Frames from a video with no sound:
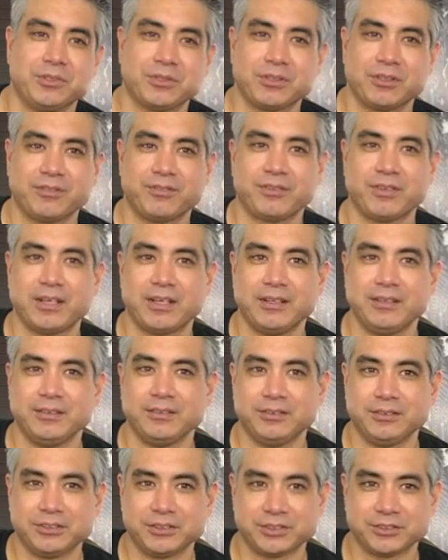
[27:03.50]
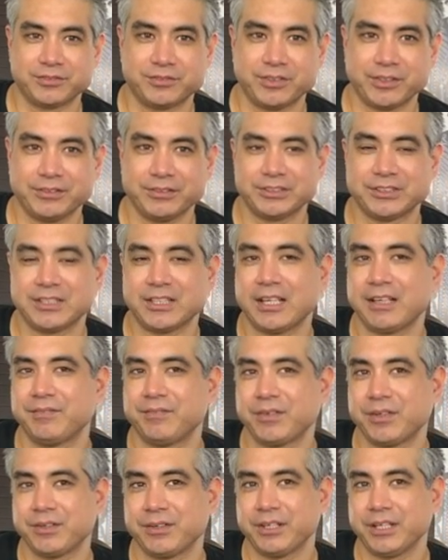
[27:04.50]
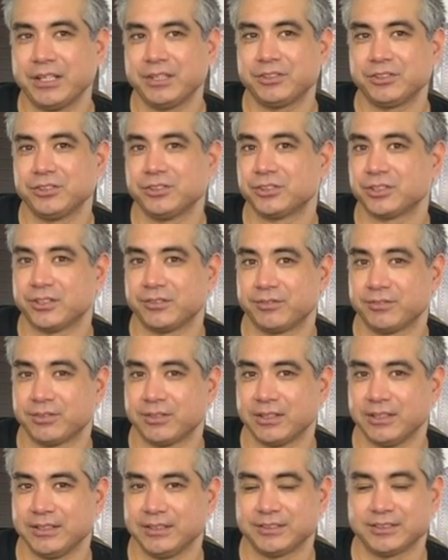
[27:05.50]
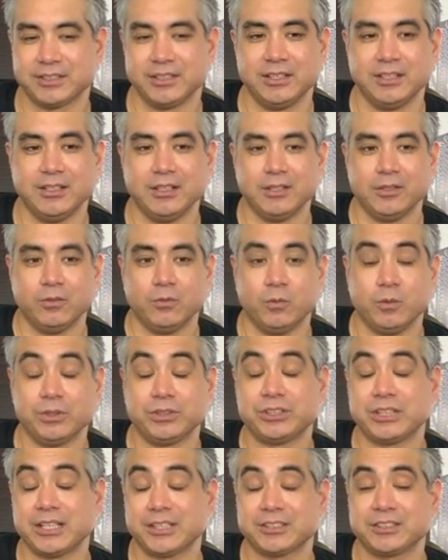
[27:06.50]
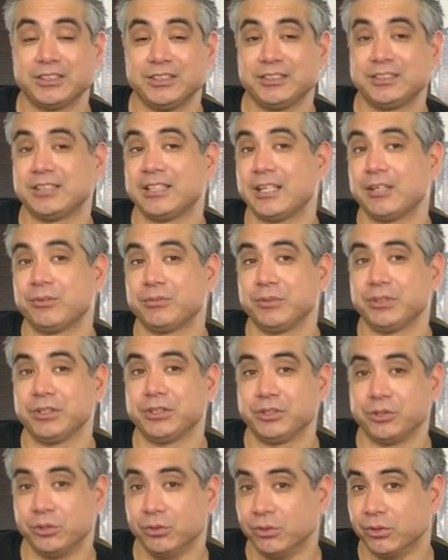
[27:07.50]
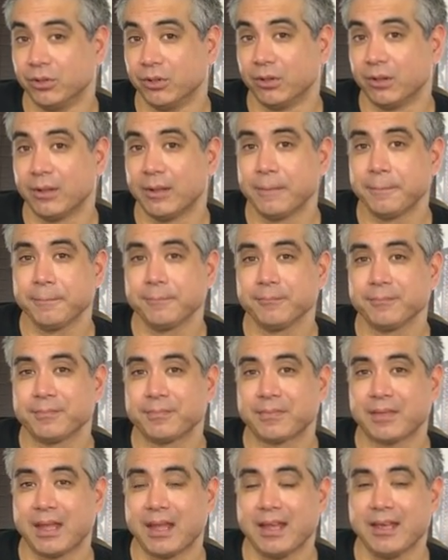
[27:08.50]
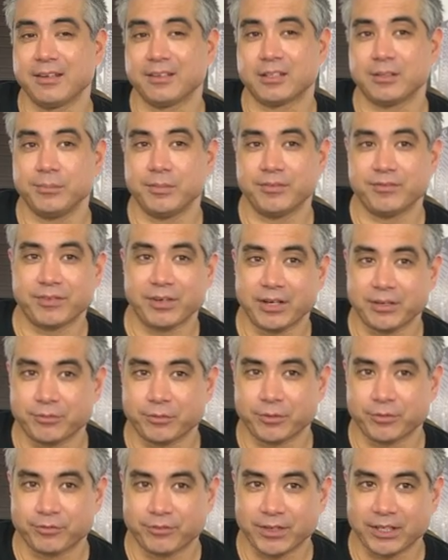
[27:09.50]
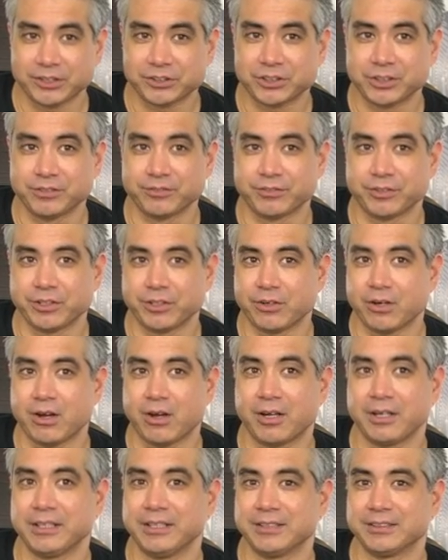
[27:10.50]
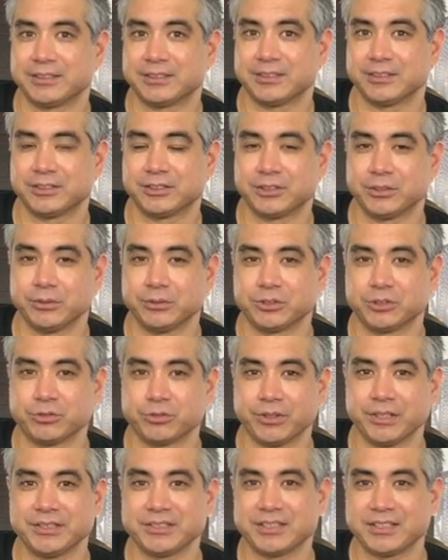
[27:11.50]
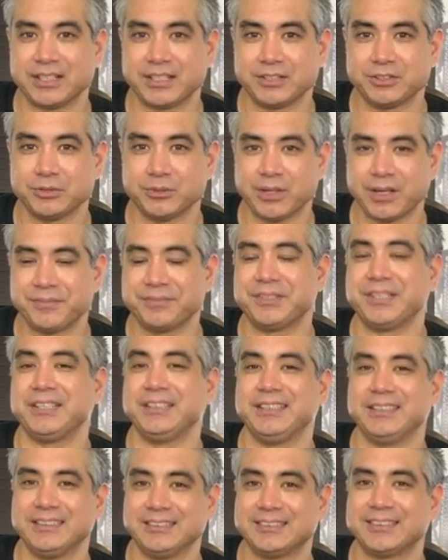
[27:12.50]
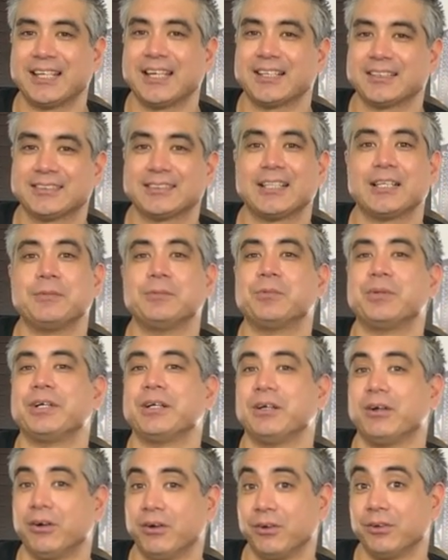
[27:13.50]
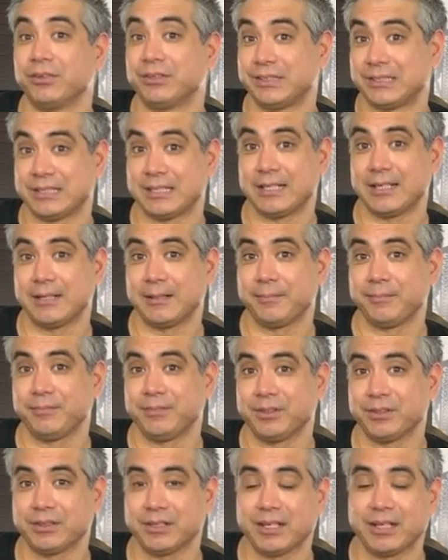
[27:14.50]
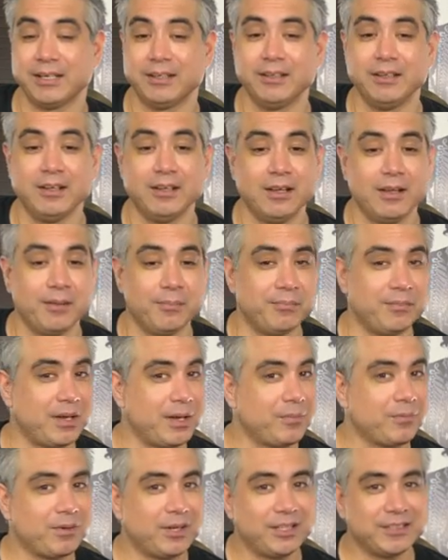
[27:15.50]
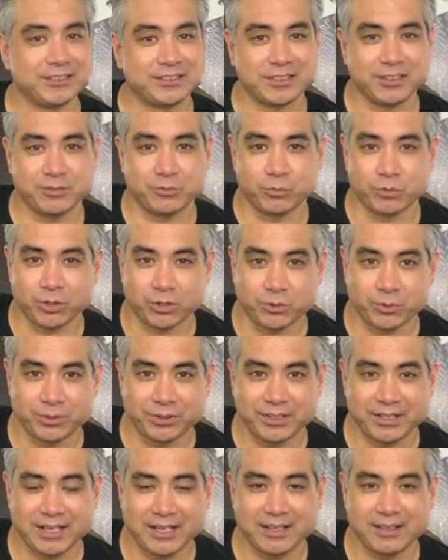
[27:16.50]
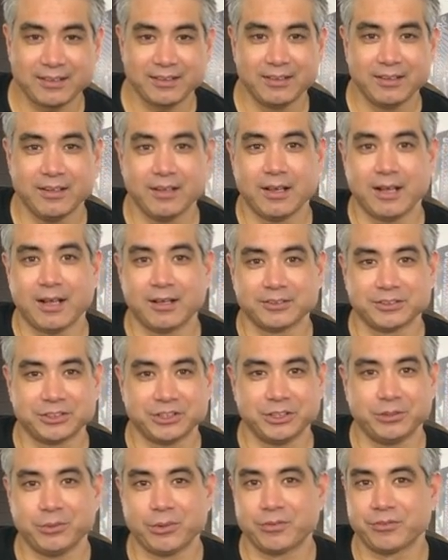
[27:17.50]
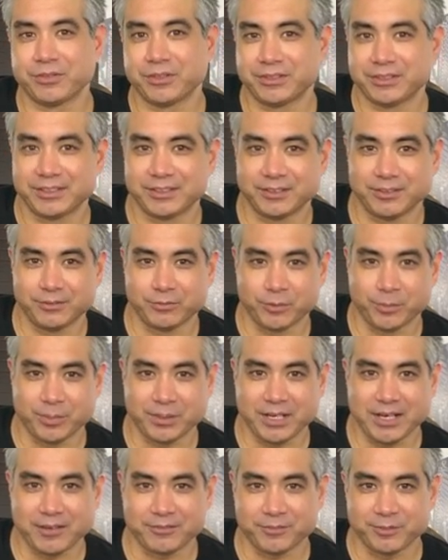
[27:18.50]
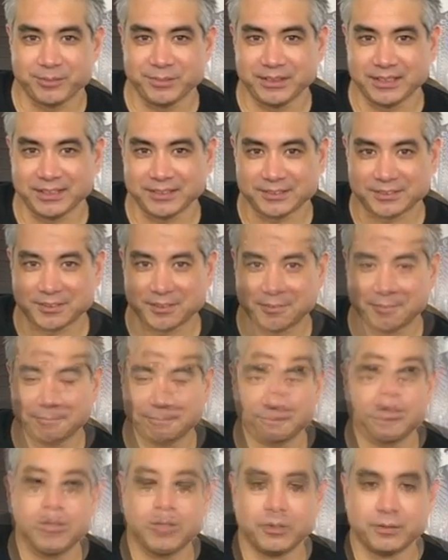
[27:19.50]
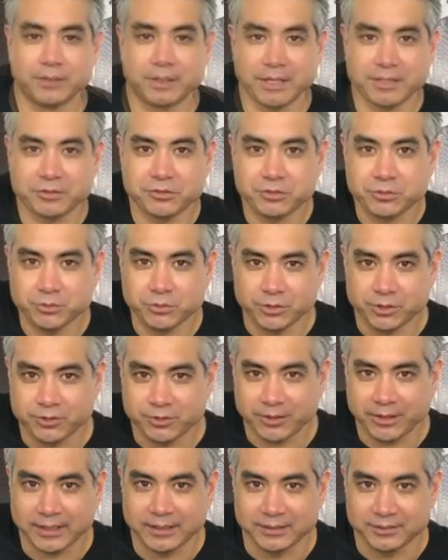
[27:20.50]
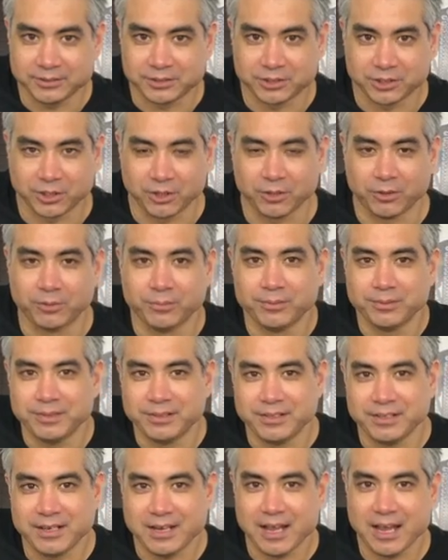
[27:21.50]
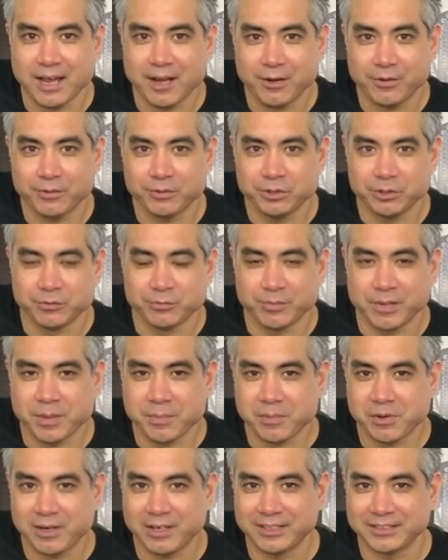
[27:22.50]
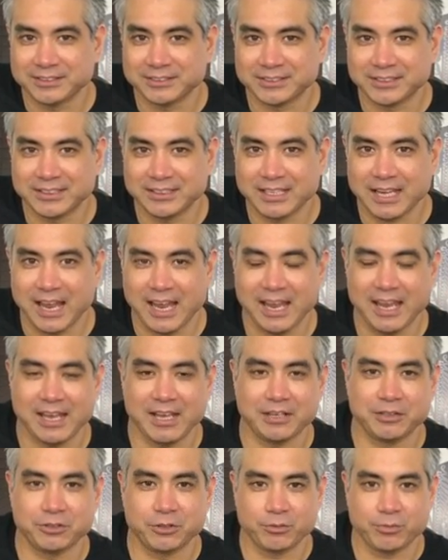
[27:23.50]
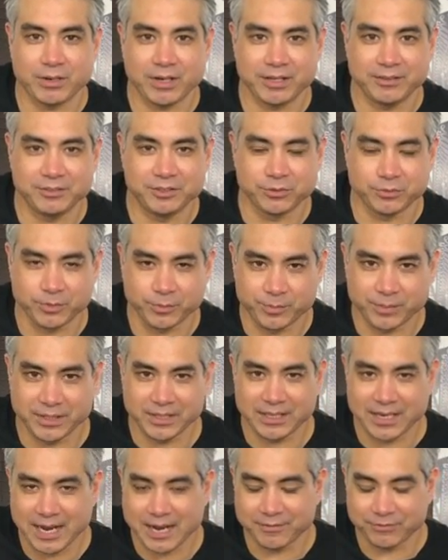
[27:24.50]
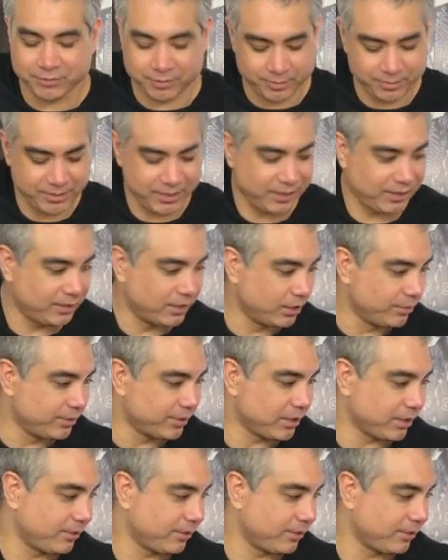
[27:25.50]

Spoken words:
you're going to find just very slight variations in a phrase, which actually sound really cool and can be very refreshing for your audience. So it's great to not do everything the exact same way all the time. Okay, memorize it, work with that. I'll see you over at the Repeat After Me lesson. Okay, you're doing great. So now you've memorized it and you're ready to repeat after me. Here we